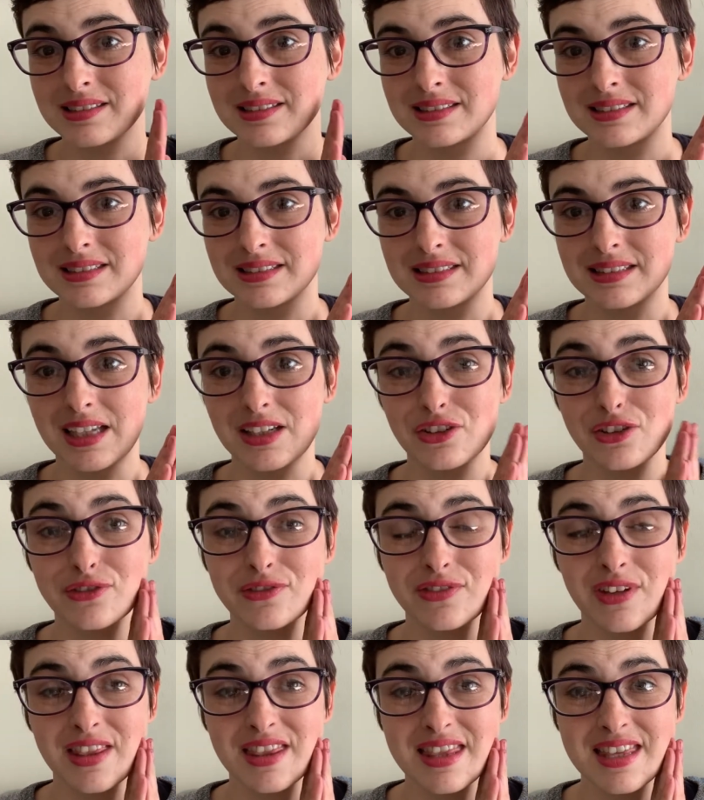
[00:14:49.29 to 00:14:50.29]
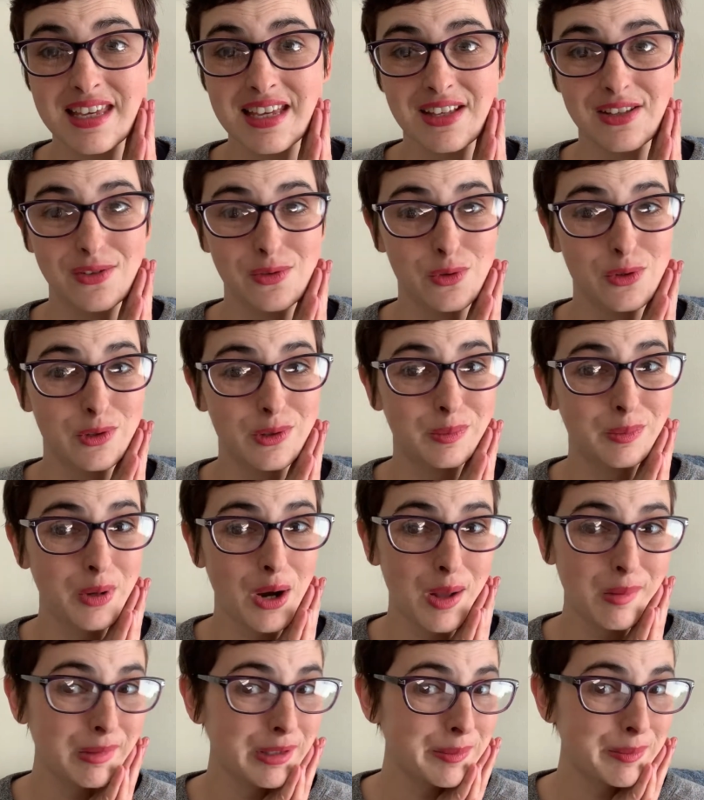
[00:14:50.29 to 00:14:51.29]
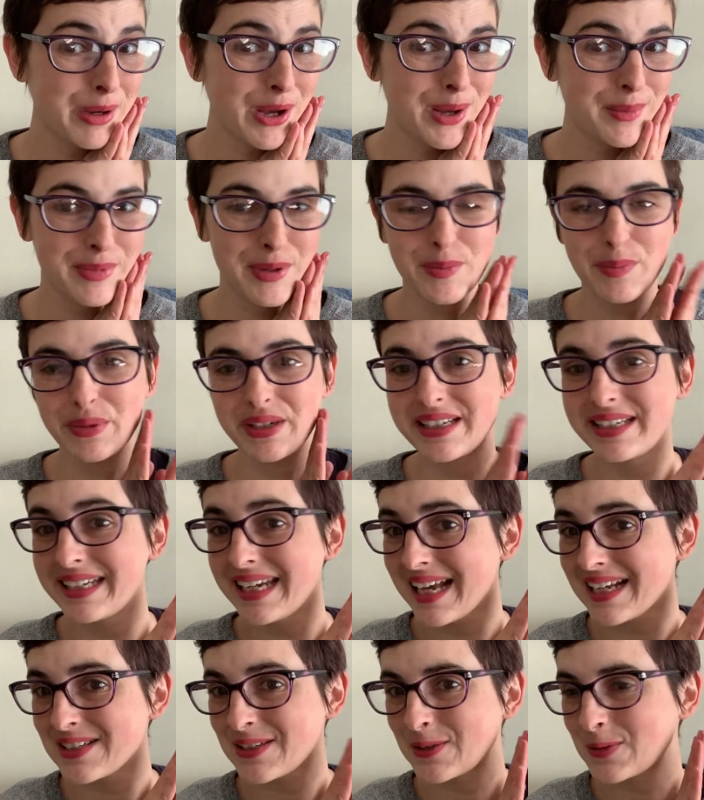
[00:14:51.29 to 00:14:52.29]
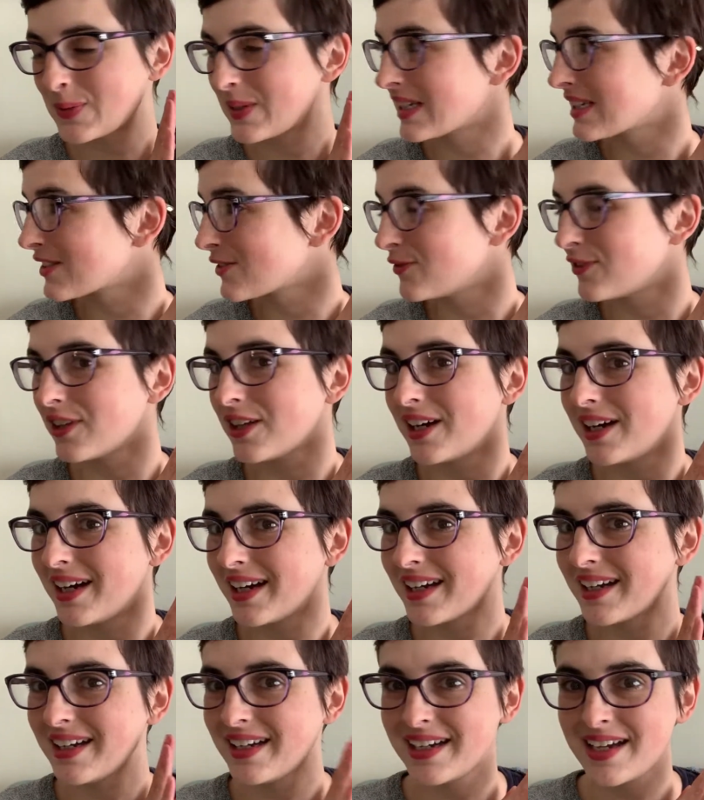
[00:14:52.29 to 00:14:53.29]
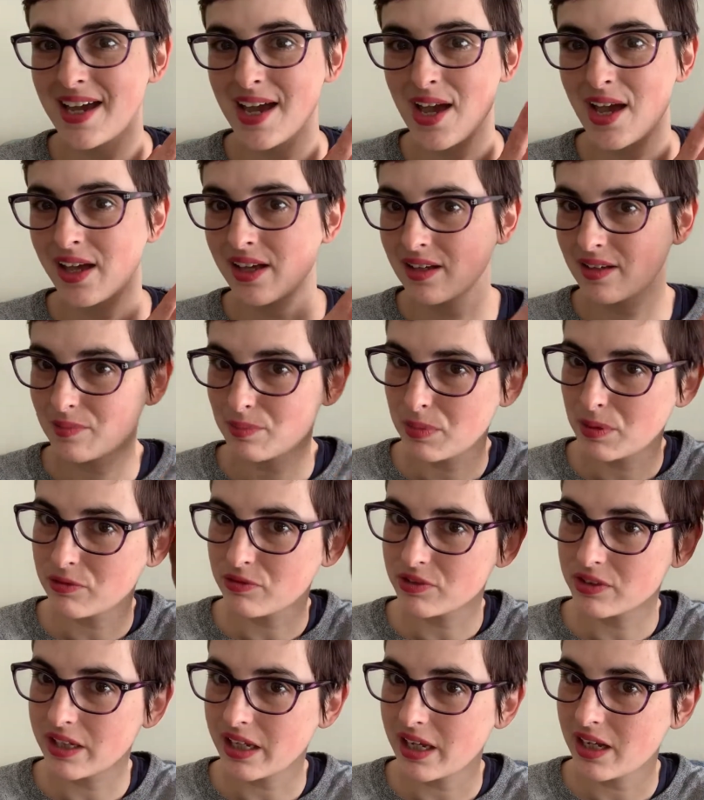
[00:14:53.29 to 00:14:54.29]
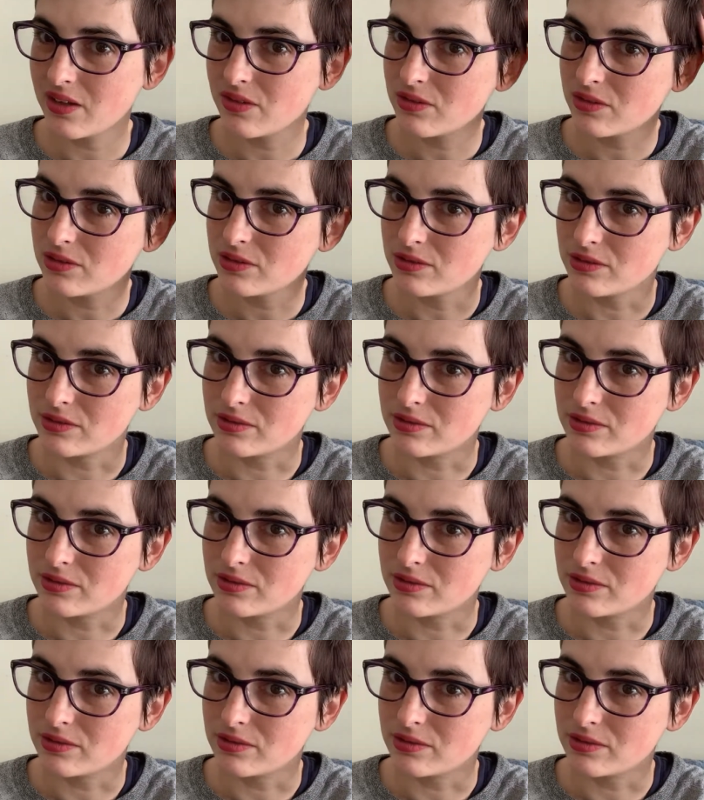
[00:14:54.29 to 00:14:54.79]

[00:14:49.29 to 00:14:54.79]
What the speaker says: lots of fun things will probably pop up in next week's vlog, but for now,